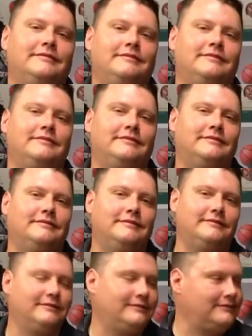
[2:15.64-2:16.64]

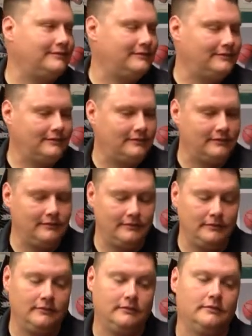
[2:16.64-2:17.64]

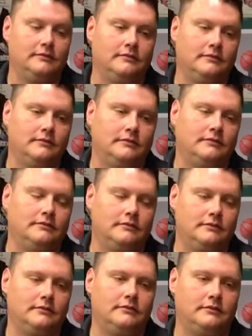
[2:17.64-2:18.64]

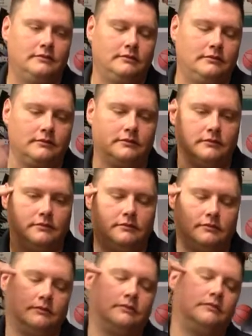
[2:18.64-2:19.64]

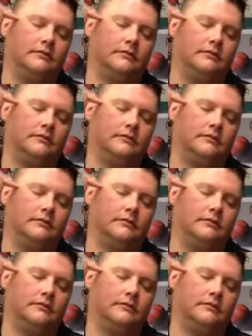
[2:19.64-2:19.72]
(not speaking)